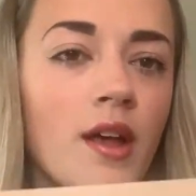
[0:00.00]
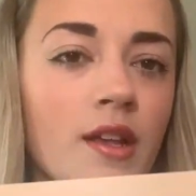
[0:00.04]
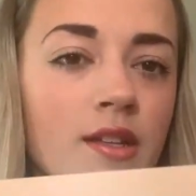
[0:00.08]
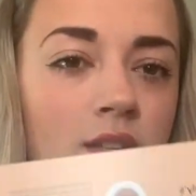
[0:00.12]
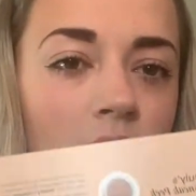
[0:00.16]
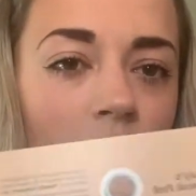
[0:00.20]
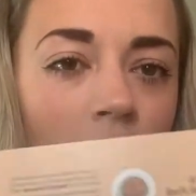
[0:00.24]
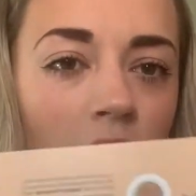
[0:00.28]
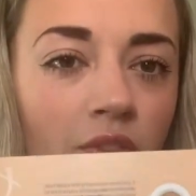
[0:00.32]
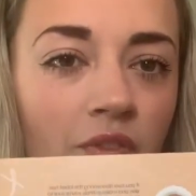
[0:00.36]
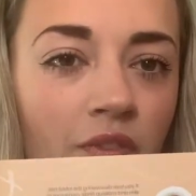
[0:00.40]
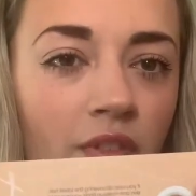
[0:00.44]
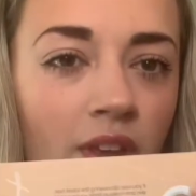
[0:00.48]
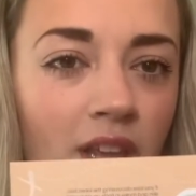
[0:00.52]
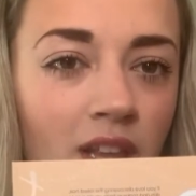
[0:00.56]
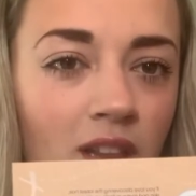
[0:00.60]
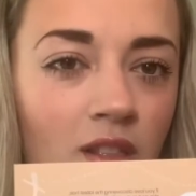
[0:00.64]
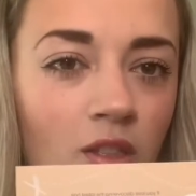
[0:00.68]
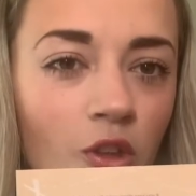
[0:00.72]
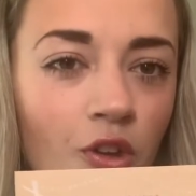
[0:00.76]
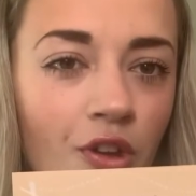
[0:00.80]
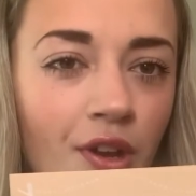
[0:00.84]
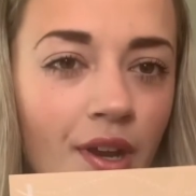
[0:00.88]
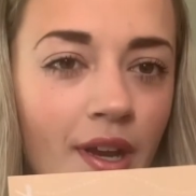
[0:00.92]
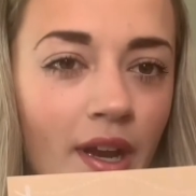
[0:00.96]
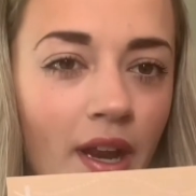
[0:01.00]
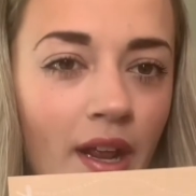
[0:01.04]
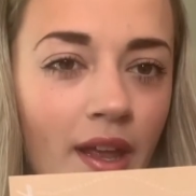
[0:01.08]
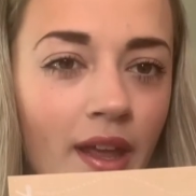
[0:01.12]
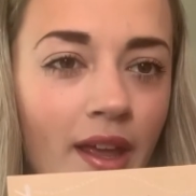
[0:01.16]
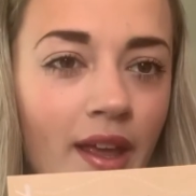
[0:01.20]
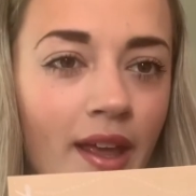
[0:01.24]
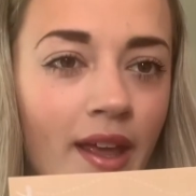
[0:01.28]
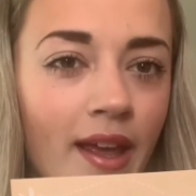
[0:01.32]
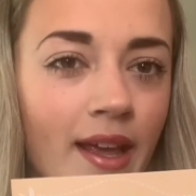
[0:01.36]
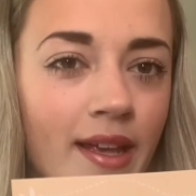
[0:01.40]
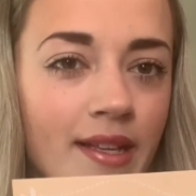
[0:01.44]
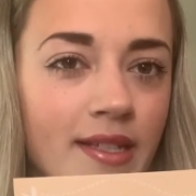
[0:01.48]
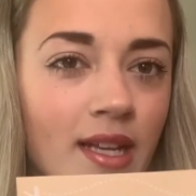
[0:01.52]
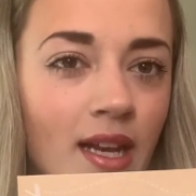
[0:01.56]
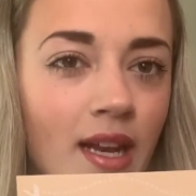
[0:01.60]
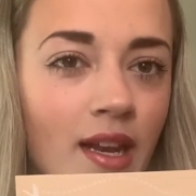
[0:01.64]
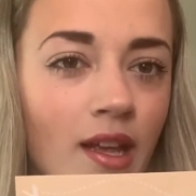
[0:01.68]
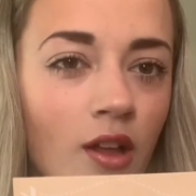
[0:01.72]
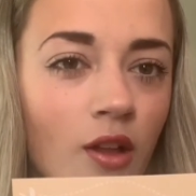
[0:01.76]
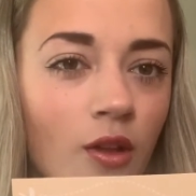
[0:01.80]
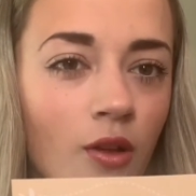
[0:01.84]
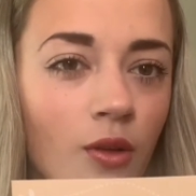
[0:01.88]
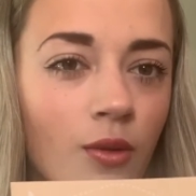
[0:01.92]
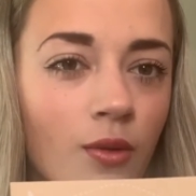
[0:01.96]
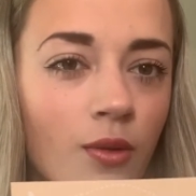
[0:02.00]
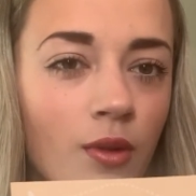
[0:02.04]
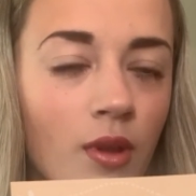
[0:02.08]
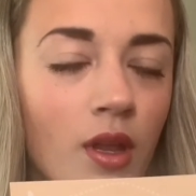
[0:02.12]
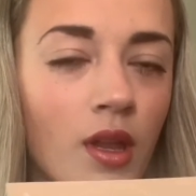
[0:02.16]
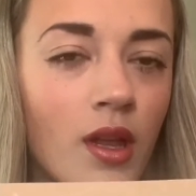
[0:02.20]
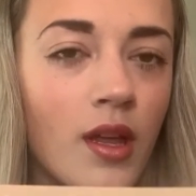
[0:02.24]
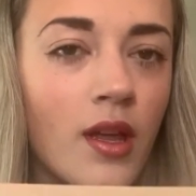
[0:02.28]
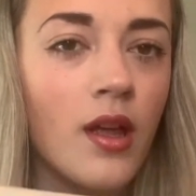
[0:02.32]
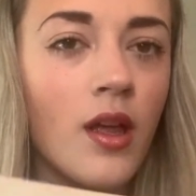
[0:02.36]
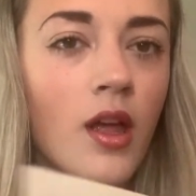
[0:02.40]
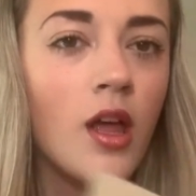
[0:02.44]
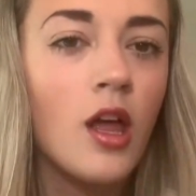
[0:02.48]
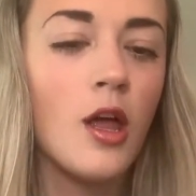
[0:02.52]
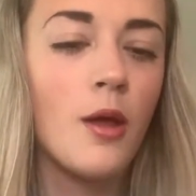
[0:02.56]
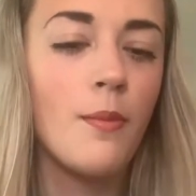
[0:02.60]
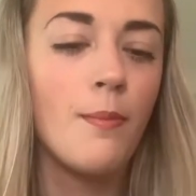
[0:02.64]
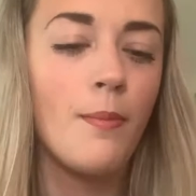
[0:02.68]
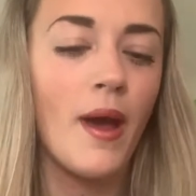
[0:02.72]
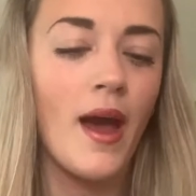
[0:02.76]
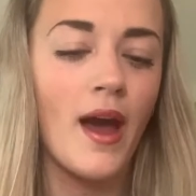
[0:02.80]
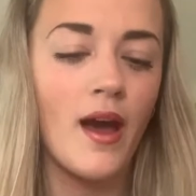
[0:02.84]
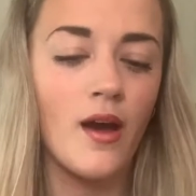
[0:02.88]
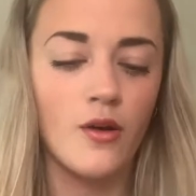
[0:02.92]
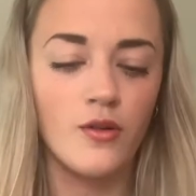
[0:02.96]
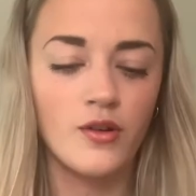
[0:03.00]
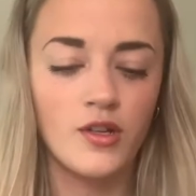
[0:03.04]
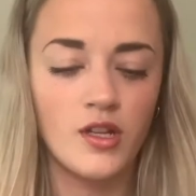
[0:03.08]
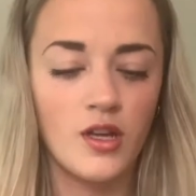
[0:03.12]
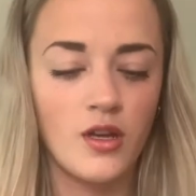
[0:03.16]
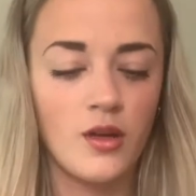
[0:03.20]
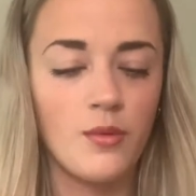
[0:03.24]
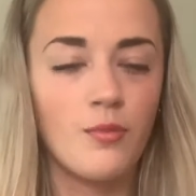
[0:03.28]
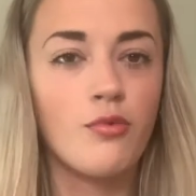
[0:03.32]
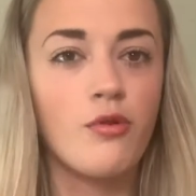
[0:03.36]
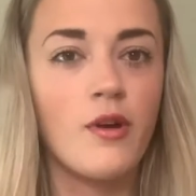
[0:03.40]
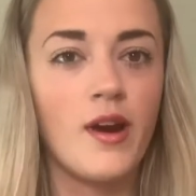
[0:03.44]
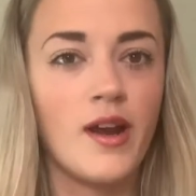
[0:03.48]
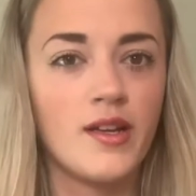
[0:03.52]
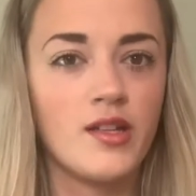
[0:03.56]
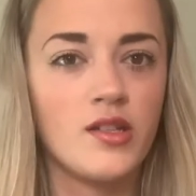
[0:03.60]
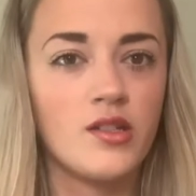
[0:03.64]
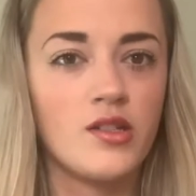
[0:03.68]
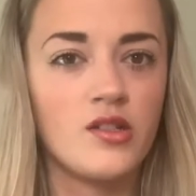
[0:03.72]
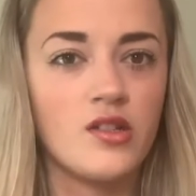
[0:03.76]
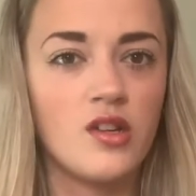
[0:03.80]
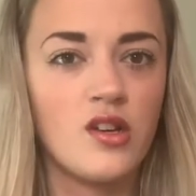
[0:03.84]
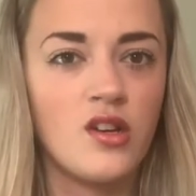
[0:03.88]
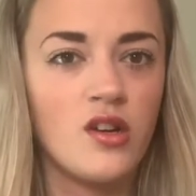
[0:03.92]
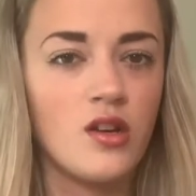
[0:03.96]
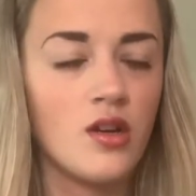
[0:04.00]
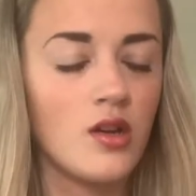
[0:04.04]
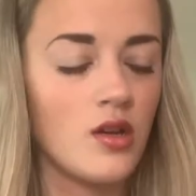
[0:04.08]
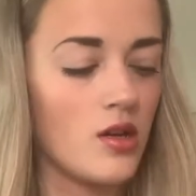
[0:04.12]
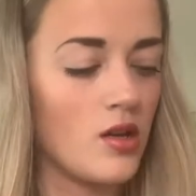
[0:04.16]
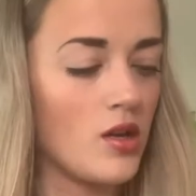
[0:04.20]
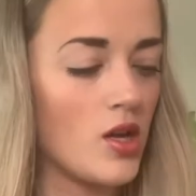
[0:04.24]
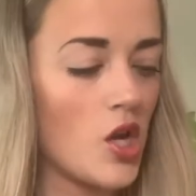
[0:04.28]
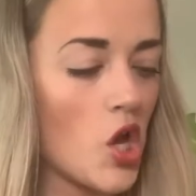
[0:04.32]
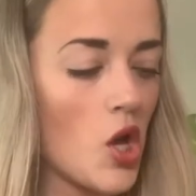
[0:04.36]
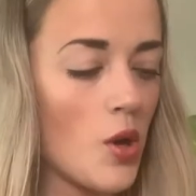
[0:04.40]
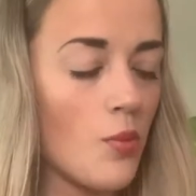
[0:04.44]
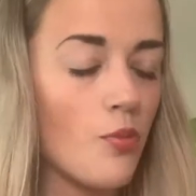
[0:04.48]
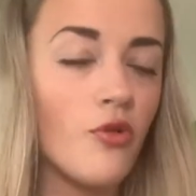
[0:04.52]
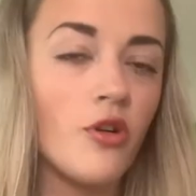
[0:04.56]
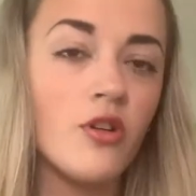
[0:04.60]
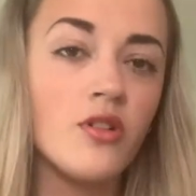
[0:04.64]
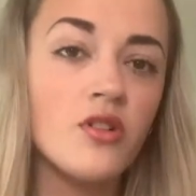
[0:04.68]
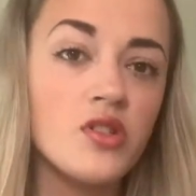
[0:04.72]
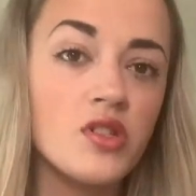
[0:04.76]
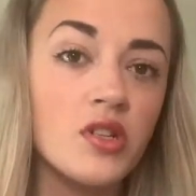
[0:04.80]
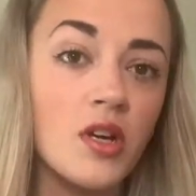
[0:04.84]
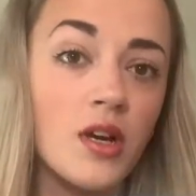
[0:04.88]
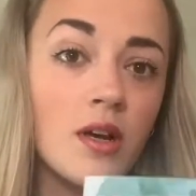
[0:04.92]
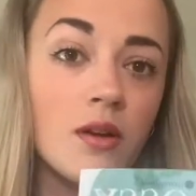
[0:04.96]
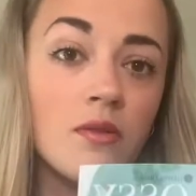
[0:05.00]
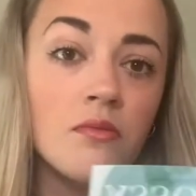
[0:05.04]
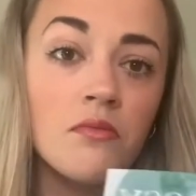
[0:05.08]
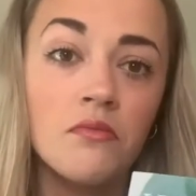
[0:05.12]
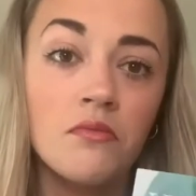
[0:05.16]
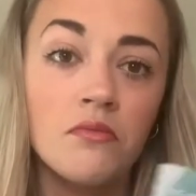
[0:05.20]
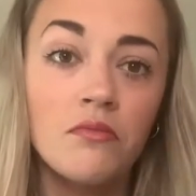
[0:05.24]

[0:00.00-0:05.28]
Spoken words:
So I think looking at it, it's a little powder-pressed bronzer.